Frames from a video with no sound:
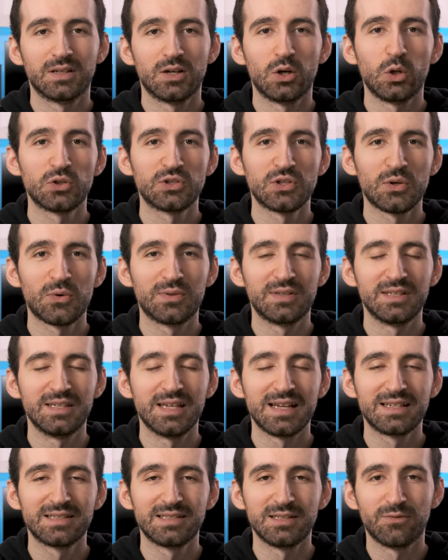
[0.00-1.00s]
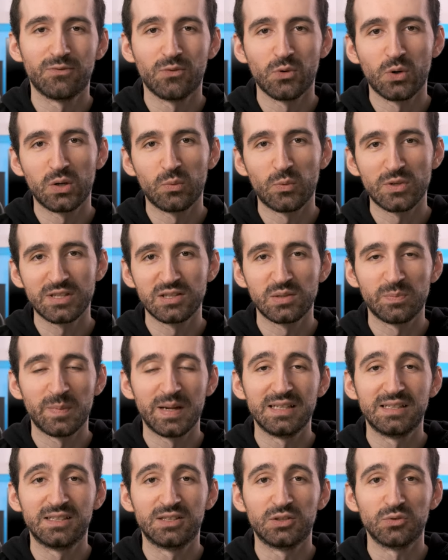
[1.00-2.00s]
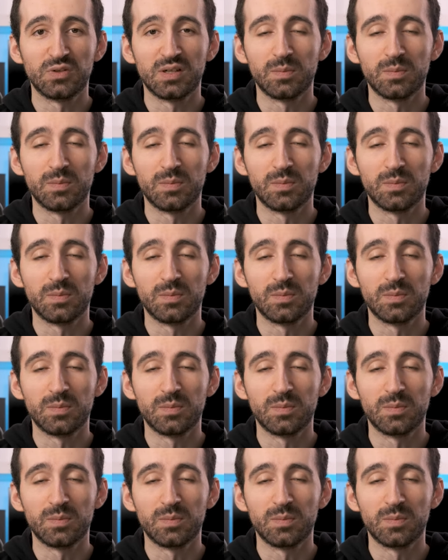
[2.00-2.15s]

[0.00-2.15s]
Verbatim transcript: Also, the X-T4 wasn't made to